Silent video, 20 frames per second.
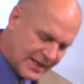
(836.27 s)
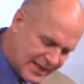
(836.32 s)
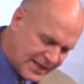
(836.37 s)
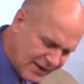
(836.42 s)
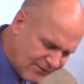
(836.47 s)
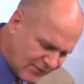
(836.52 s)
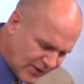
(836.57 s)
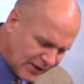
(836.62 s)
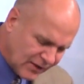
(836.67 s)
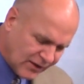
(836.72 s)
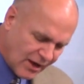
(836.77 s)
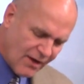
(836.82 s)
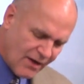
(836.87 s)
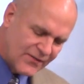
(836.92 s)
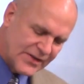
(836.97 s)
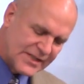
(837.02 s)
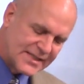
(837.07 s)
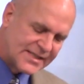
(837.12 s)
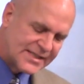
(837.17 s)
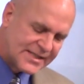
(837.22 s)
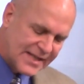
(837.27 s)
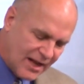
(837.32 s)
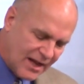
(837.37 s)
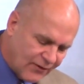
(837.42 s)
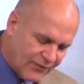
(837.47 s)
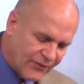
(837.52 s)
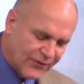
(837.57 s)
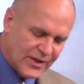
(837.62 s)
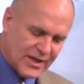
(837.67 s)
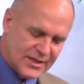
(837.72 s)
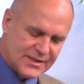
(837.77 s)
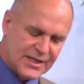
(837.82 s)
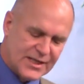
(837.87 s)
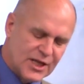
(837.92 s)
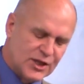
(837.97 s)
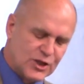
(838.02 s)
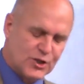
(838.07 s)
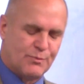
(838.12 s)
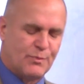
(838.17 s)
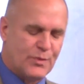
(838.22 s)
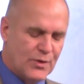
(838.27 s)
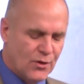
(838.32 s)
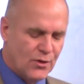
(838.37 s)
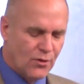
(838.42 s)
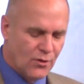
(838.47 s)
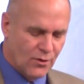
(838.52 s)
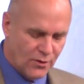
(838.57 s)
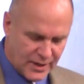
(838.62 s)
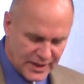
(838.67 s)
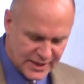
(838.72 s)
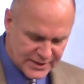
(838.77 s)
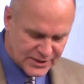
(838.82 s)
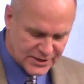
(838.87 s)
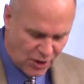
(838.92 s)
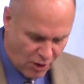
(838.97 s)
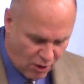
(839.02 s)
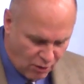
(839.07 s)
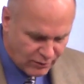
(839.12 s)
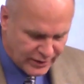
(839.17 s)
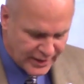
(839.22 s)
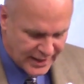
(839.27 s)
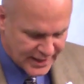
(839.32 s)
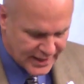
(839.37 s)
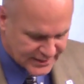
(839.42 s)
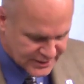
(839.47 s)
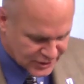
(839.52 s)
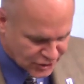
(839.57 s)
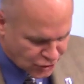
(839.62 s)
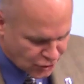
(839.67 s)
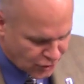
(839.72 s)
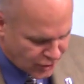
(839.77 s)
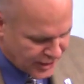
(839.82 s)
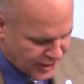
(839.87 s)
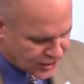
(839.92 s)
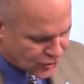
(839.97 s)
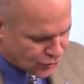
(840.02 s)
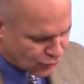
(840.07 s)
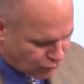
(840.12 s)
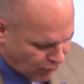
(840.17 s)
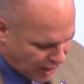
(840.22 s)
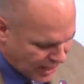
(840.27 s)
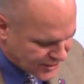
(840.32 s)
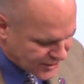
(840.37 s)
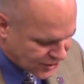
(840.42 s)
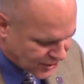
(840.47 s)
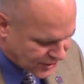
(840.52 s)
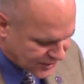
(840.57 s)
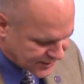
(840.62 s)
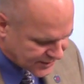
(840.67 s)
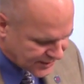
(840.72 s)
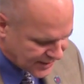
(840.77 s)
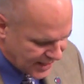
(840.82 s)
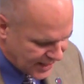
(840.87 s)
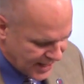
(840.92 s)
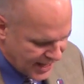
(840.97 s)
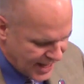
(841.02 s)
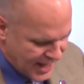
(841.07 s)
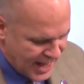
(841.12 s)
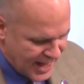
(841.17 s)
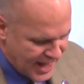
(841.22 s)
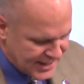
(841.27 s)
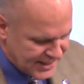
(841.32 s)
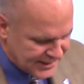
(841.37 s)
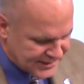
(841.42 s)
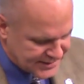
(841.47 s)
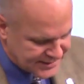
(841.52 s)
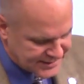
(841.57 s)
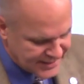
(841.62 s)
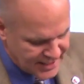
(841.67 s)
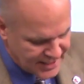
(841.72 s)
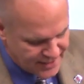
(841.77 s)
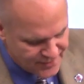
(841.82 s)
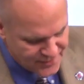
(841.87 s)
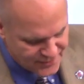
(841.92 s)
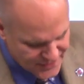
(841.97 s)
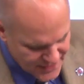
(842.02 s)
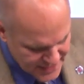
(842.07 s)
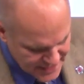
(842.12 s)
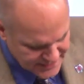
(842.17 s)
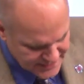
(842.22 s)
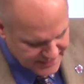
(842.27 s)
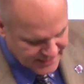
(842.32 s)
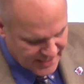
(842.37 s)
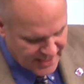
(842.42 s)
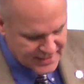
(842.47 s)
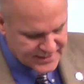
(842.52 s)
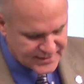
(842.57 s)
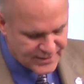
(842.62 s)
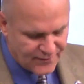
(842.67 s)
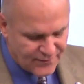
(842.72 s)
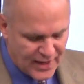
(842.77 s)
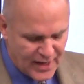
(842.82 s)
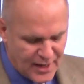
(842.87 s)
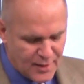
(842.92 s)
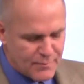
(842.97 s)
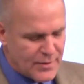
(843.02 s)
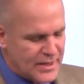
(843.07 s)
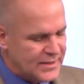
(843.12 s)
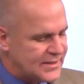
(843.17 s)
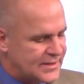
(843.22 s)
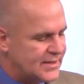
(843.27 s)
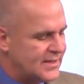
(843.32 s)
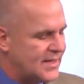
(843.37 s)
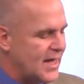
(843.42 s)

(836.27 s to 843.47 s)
Giving love is selfless, it's pure, it's holy, it's good, it's righteous. And it's these kinds of elements